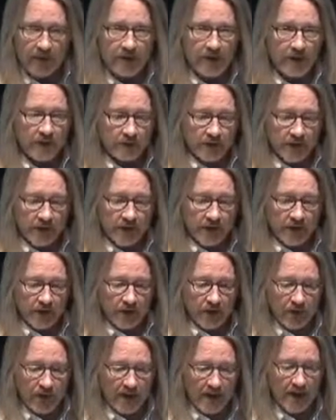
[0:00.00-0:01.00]
feel free to
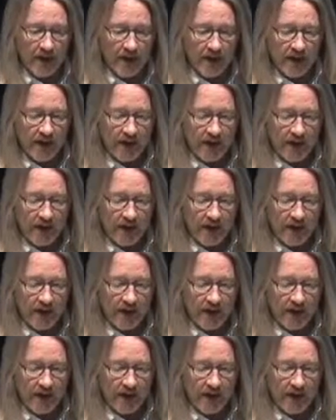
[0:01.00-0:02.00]
do it
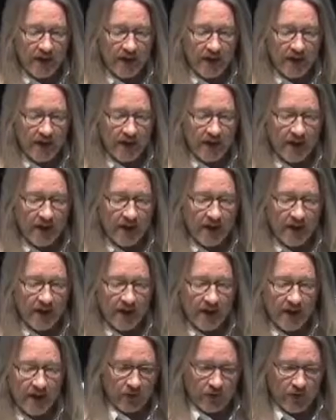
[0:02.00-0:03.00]
whatever way works for you,
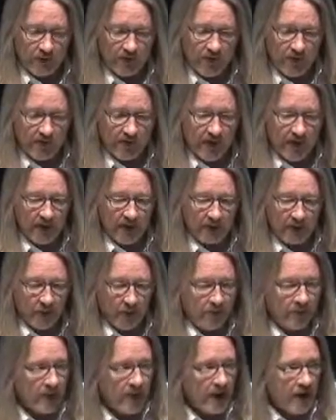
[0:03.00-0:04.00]
but those should be
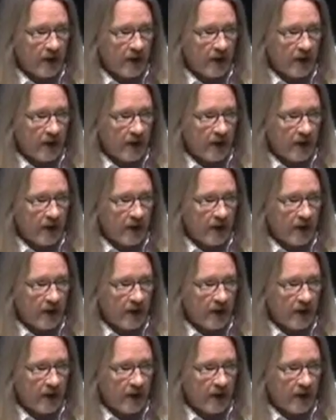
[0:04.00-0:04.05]
available.